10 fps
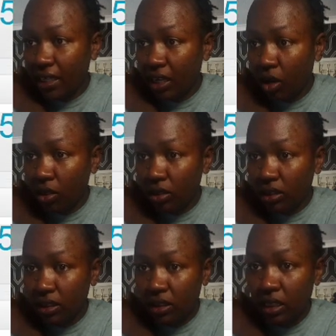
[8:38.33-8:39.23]
any
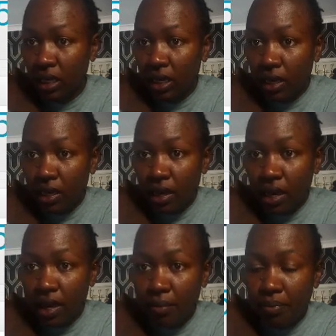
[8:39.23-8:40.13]
holidays
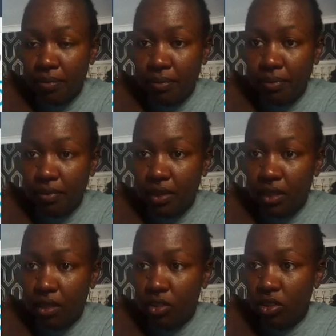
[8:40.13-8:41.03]
to
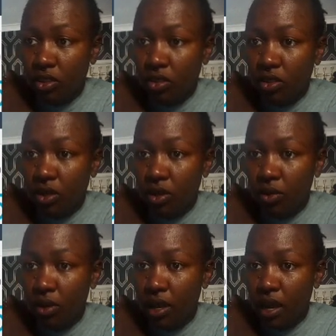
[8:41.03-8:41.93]

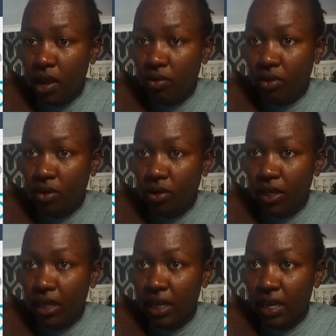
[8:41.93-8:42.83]
do, I would go
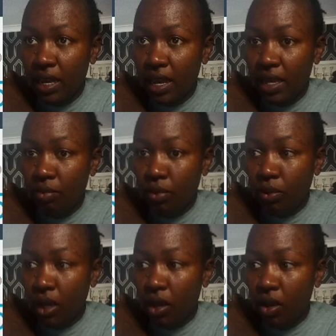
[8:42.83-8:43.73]
in here and
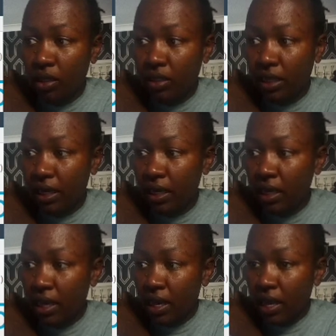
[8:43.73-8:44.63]
book a holiday,
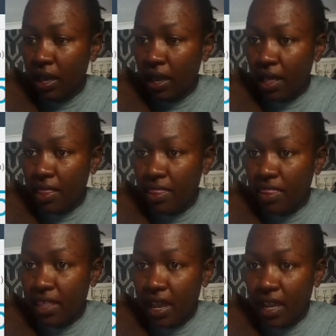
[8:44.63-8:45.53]
and
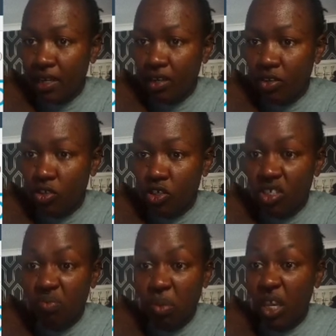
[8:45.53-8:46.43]
then you
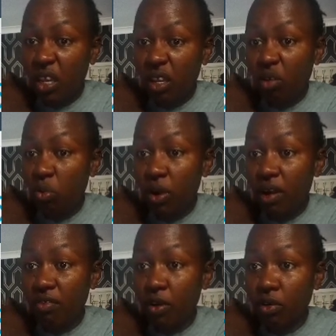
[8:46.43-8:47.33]
just pick
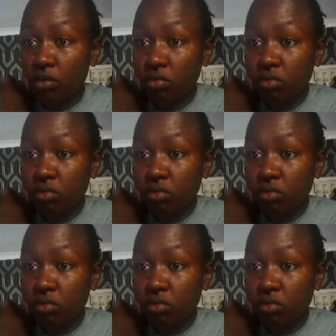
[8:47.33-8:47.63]
whatever